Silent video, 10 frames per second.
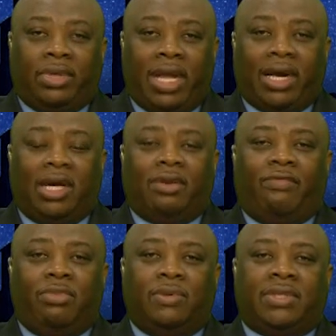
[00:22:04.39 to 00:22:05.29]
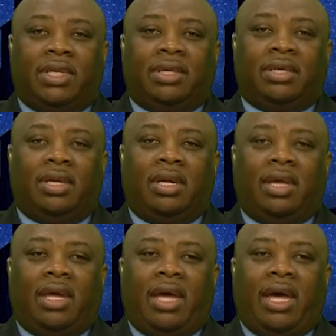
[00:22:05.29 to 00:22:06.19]
that kind of music
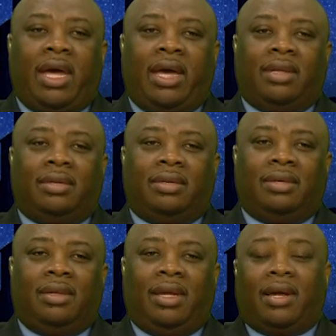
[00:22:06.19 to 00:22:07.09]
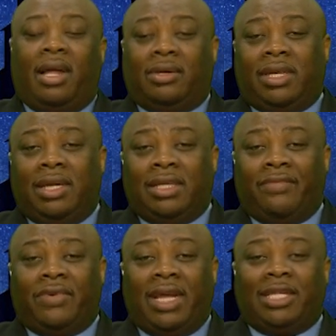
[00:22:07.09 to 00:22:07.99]
and inculcate
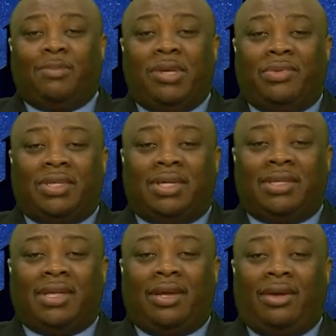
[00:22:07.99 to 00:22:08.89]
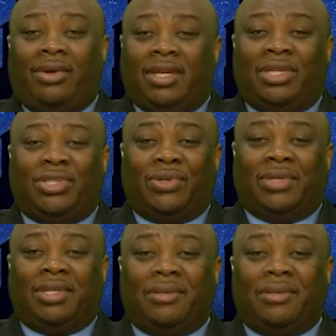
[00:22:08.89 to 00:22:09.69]
different experiences on their journey?